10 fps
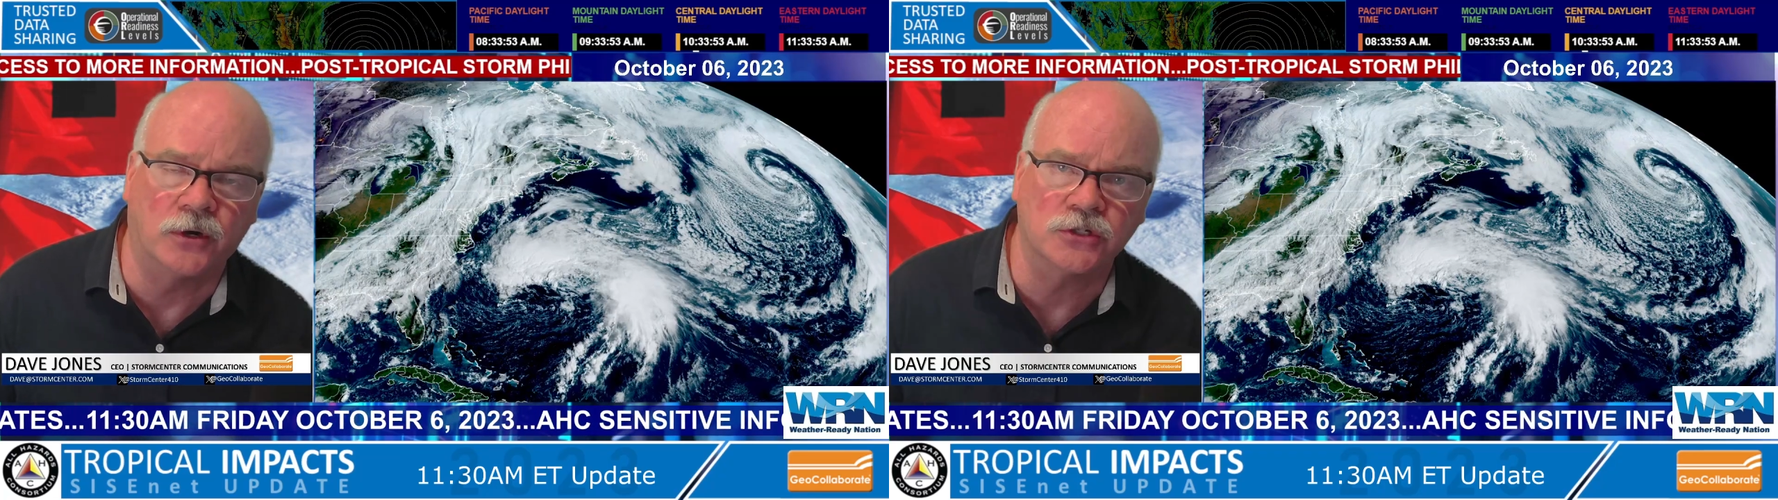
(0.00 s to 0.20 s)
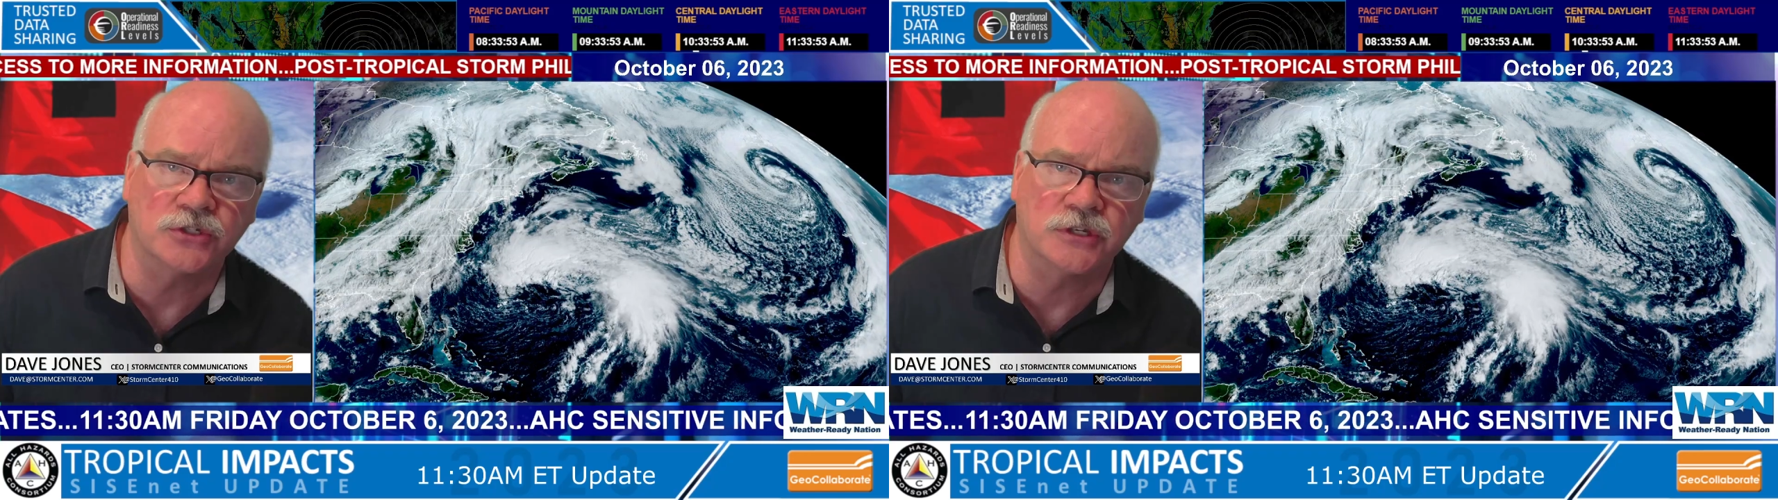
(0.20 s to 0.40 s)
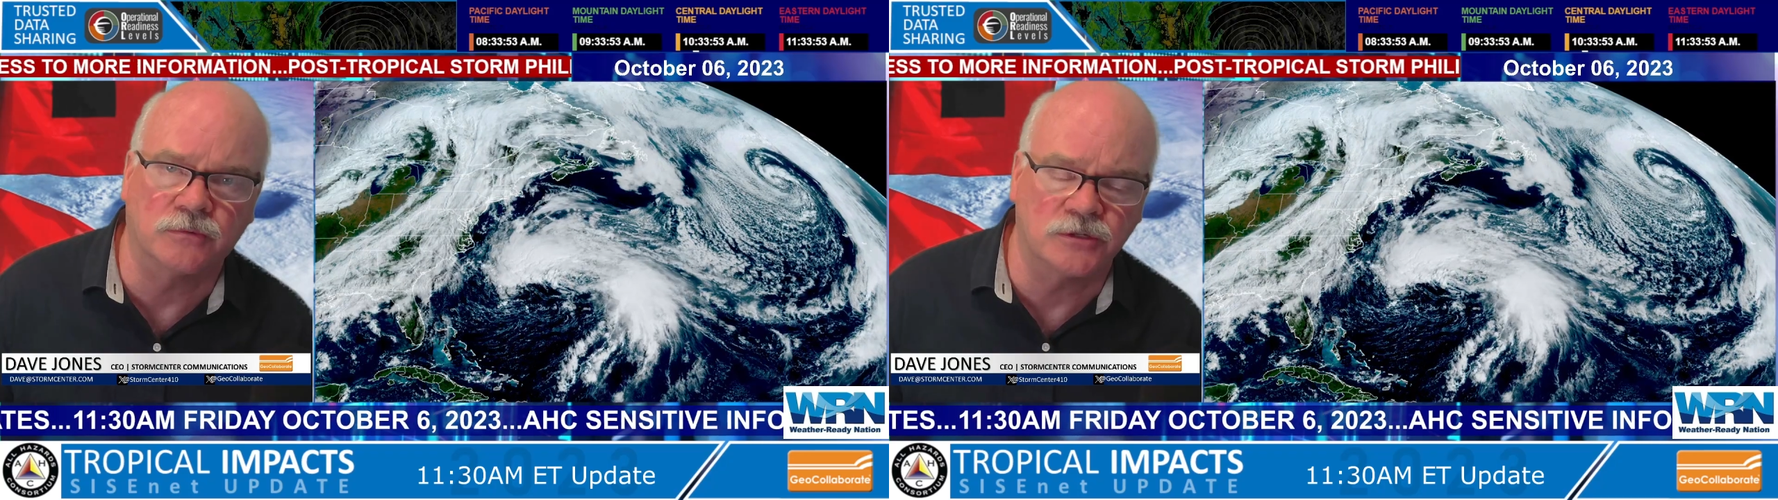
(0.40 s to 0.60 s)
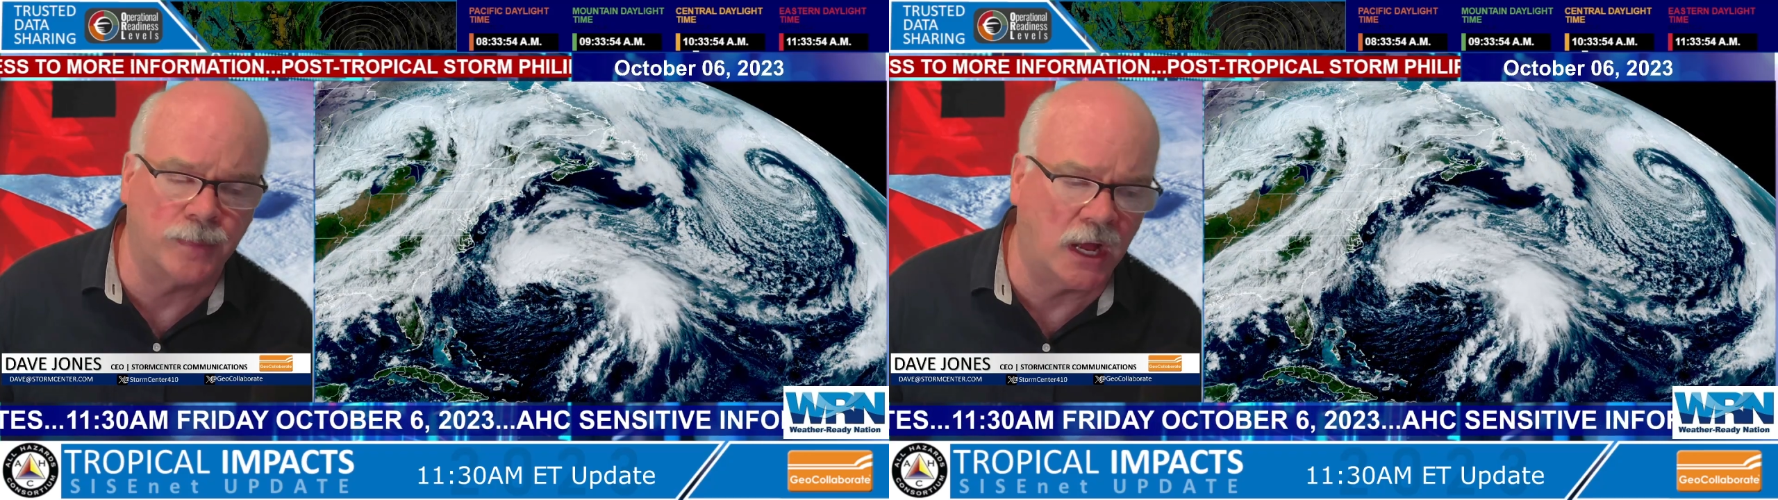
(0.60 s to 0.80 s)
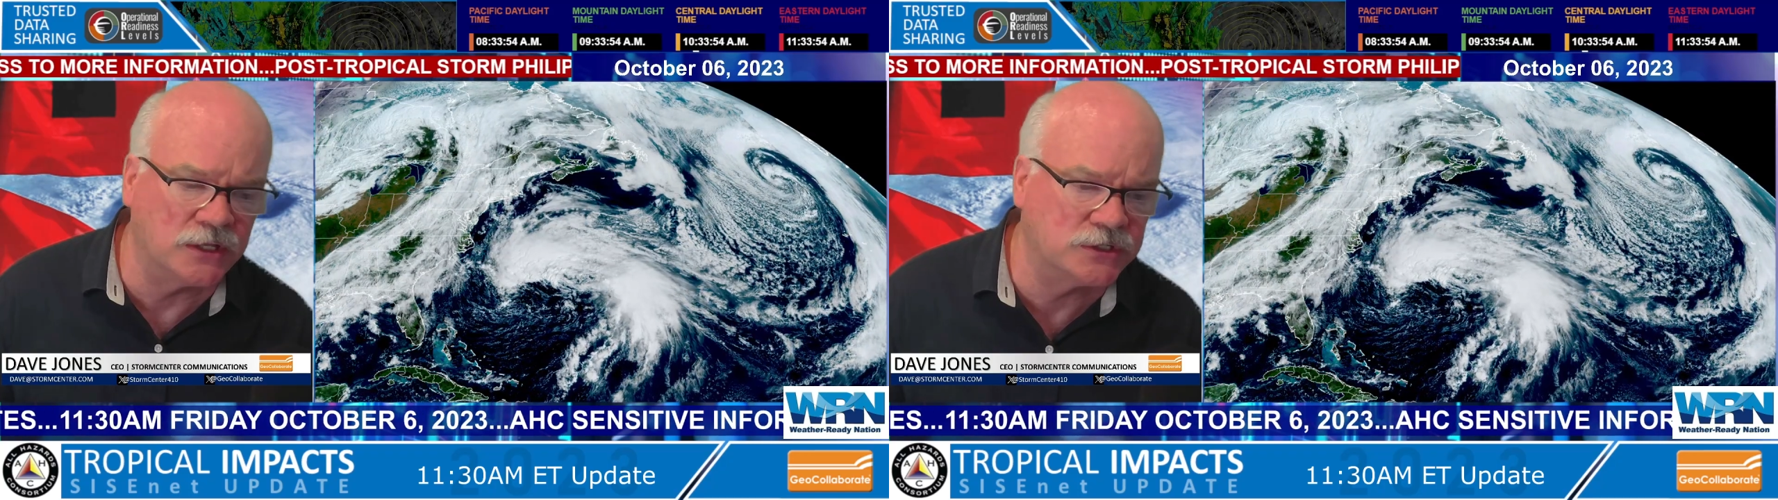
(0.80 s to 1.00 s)
of emergency
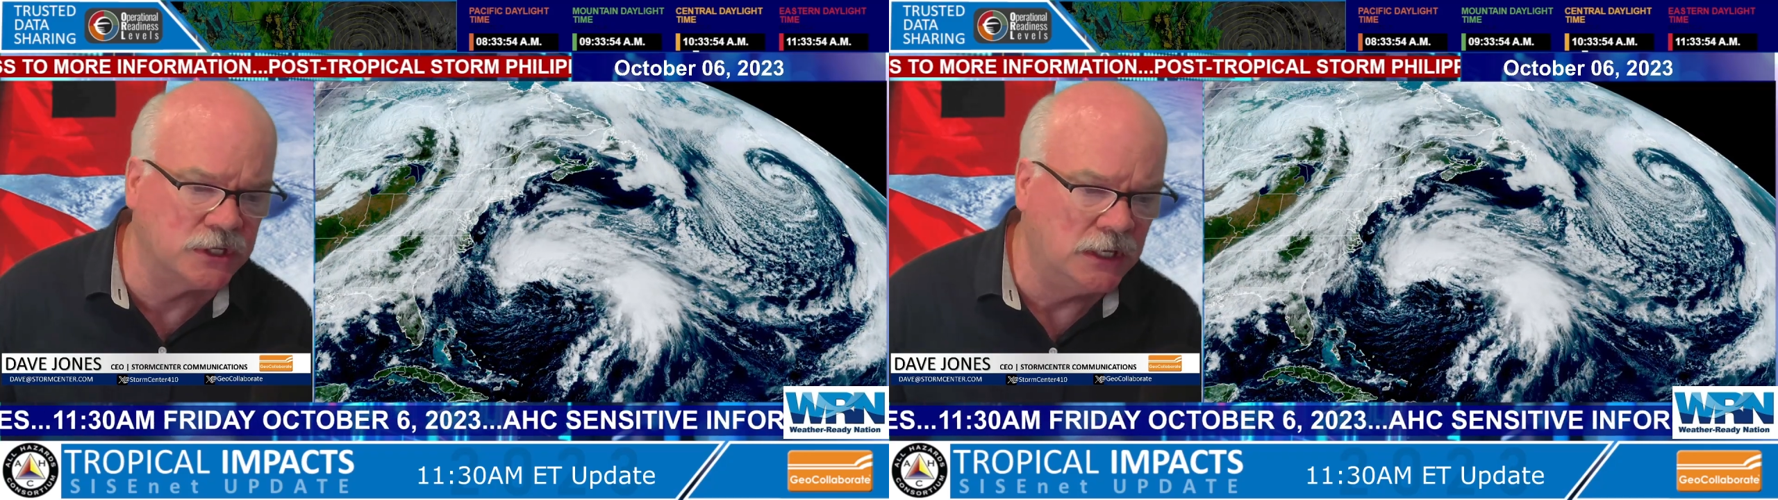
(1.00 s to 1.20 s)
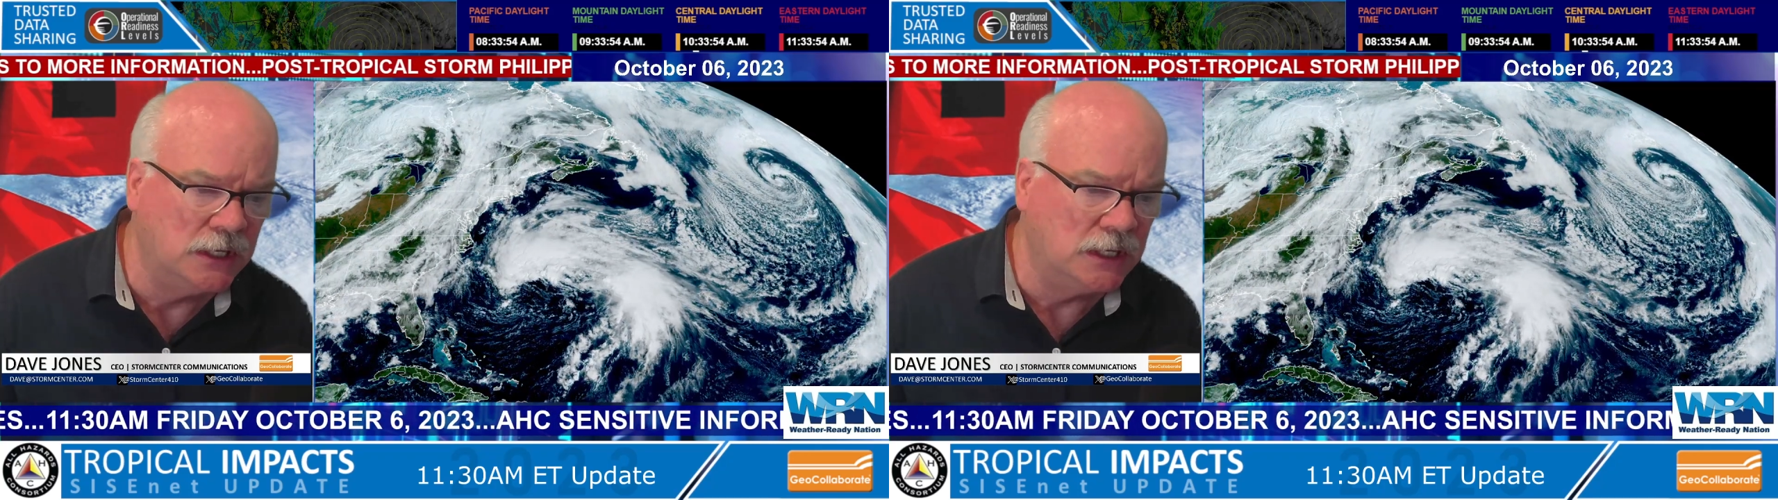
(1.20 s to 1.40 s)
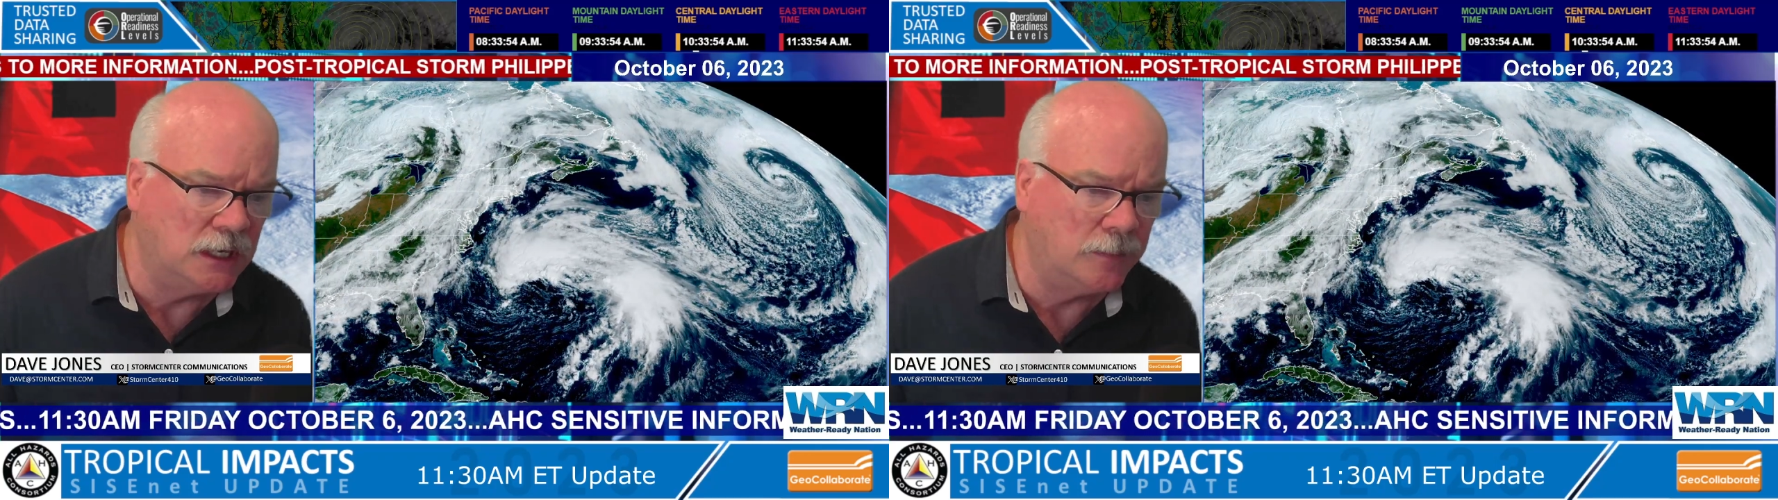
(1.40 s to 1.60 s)
response